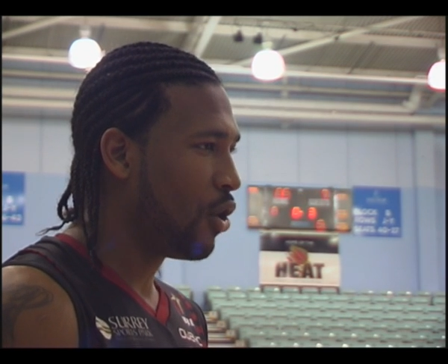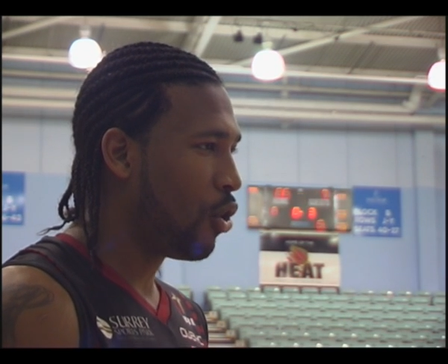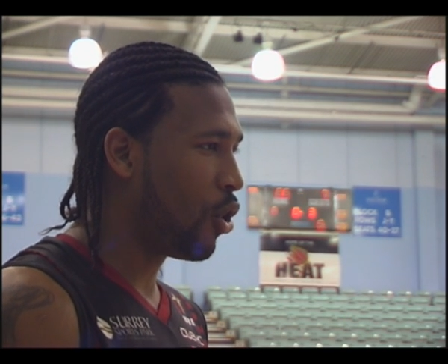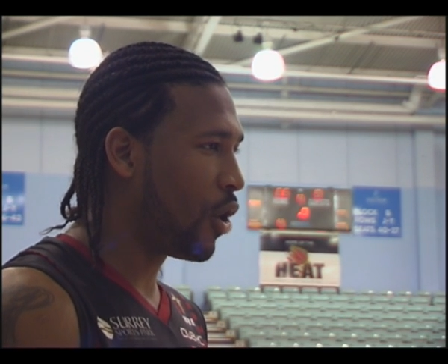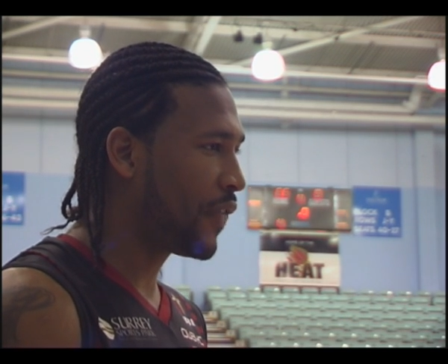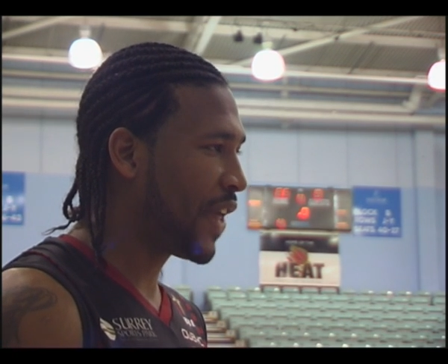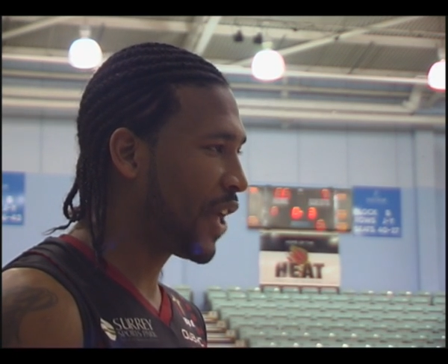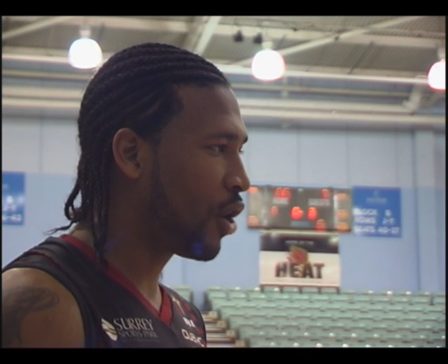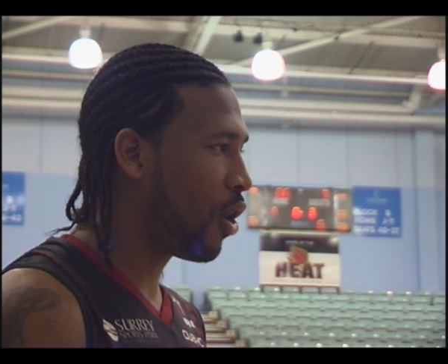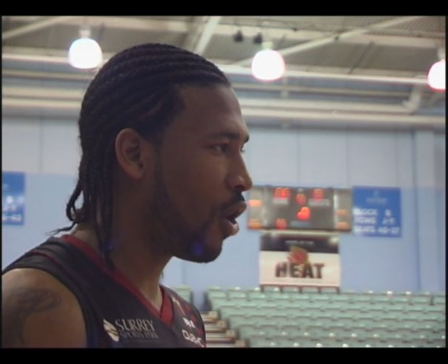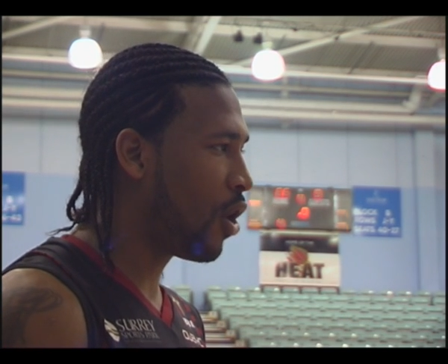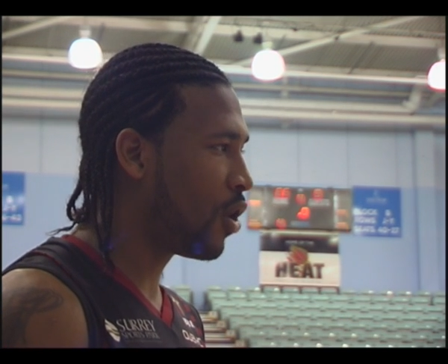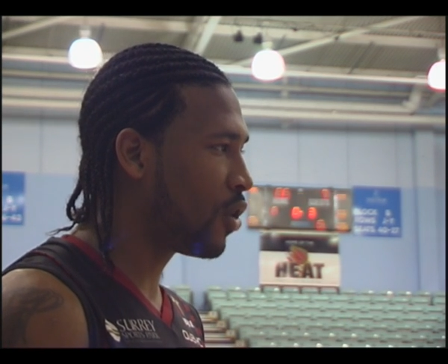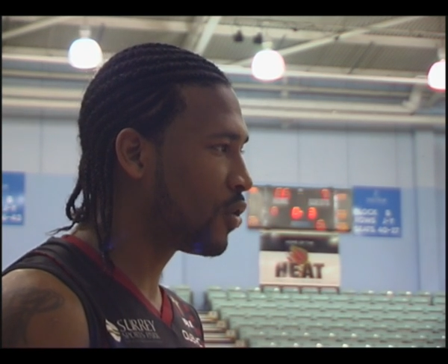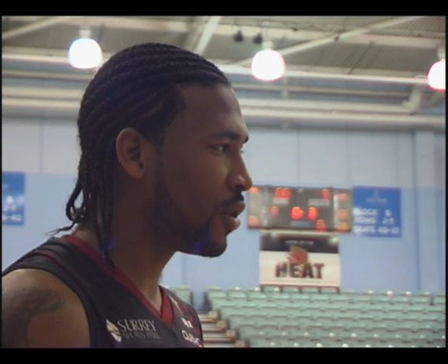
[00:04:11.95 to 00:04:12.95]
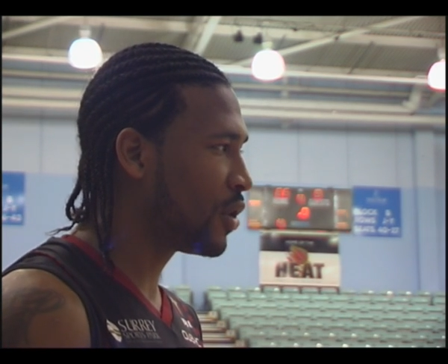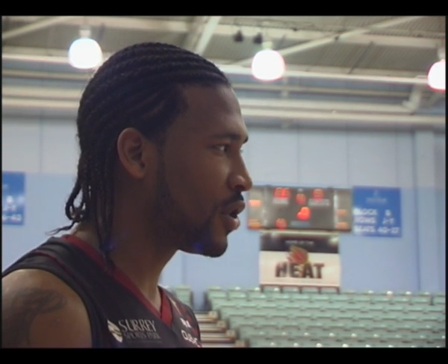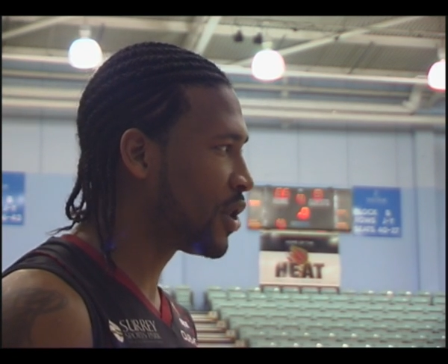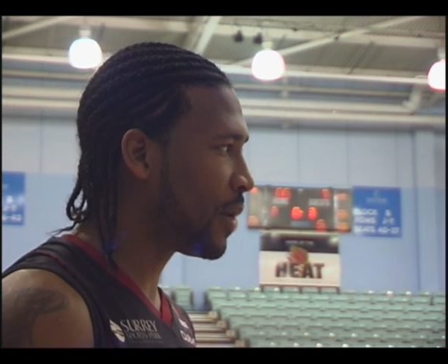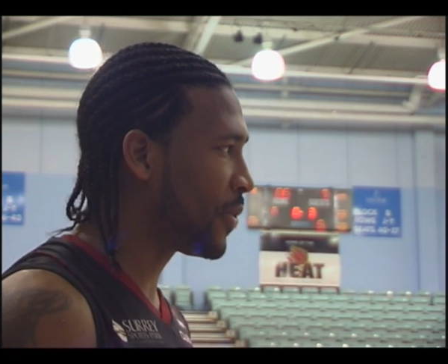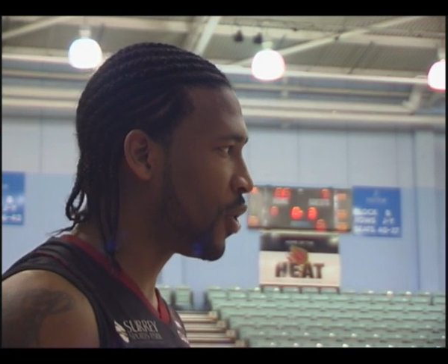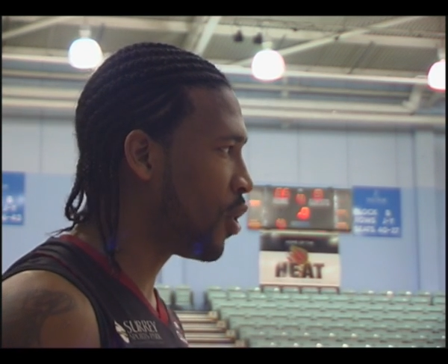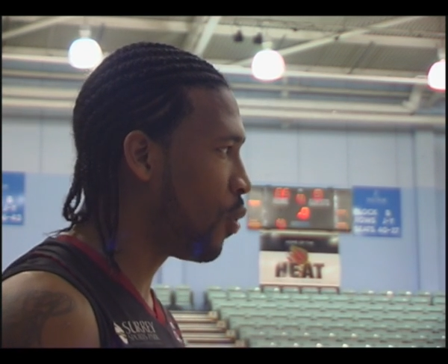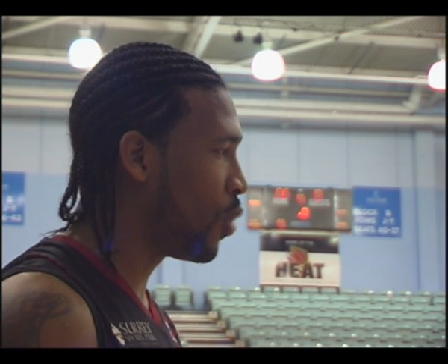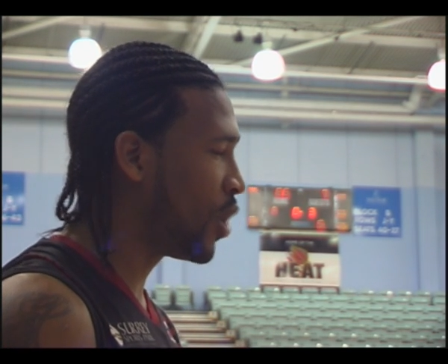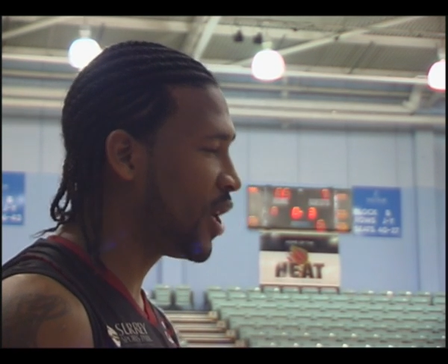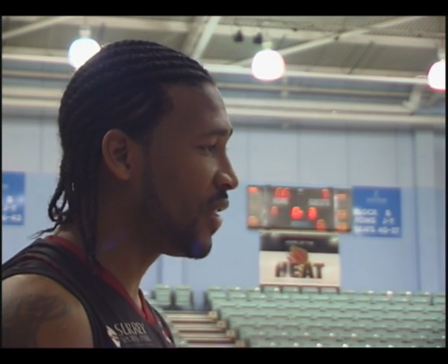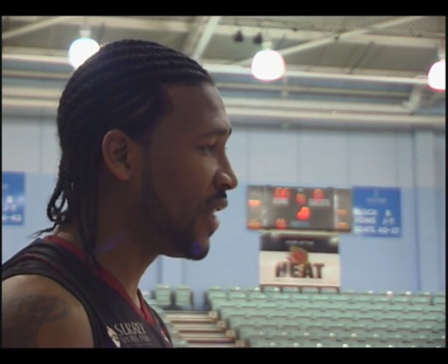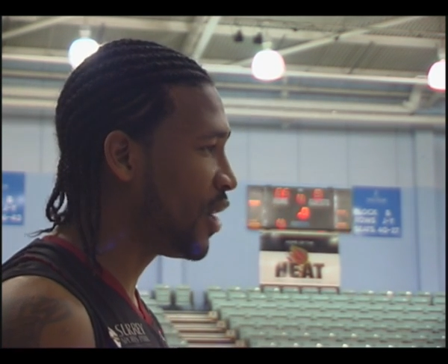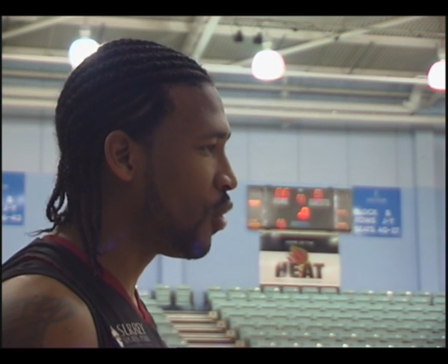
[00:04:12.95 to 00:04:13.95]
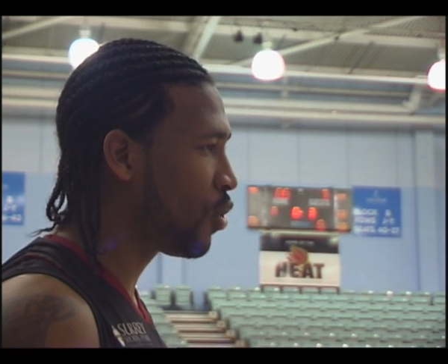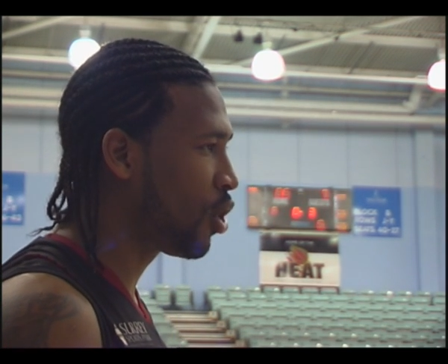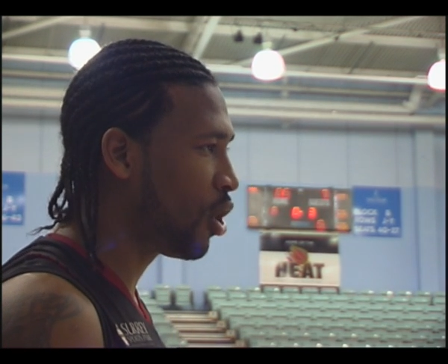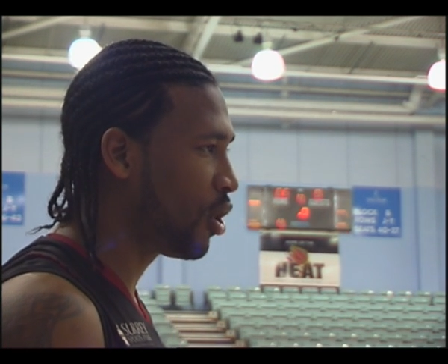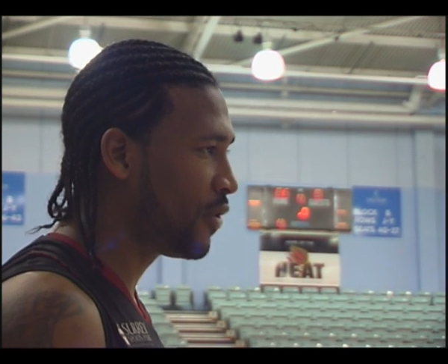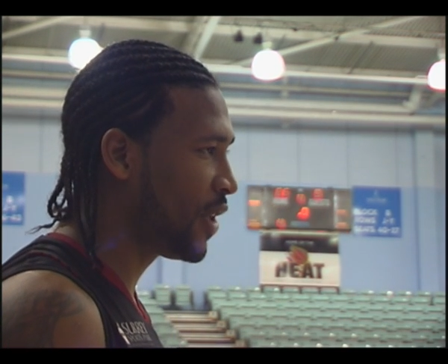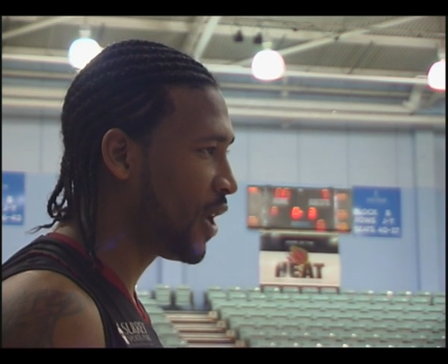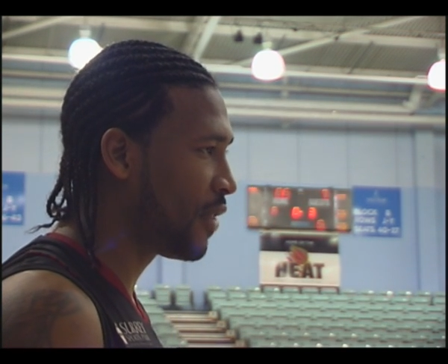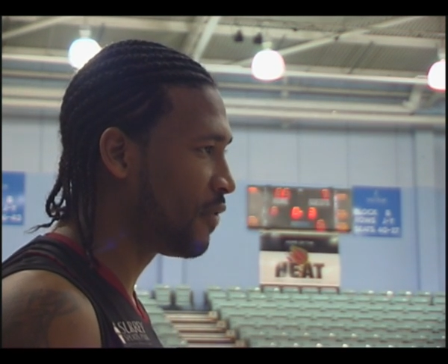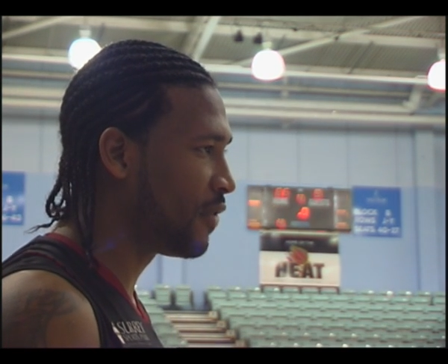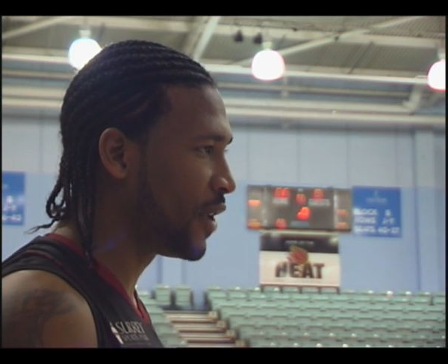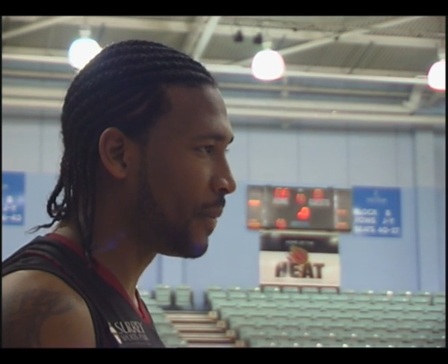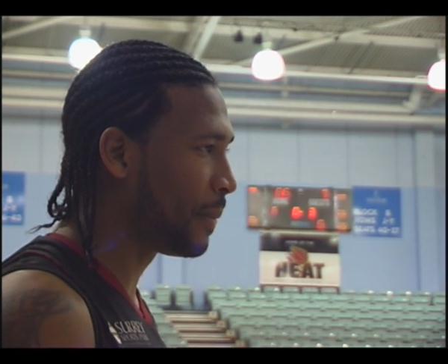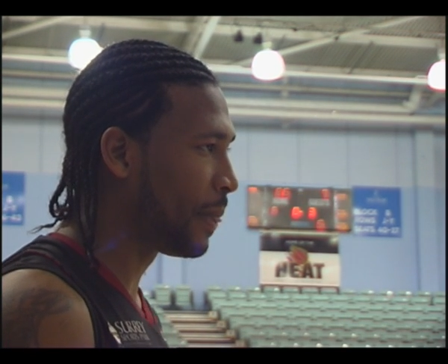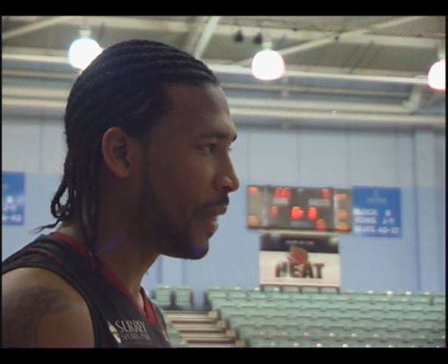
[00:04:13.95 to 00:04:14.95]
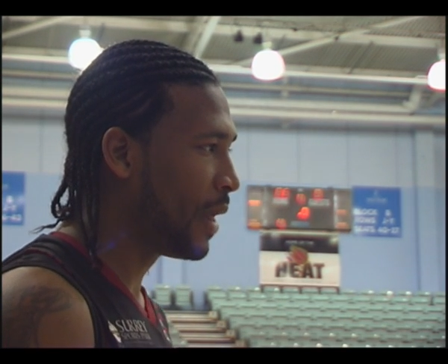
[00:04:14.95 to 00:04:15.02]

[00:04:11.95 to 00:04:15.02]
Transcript: or if they call something on one end, they don't call on the other end.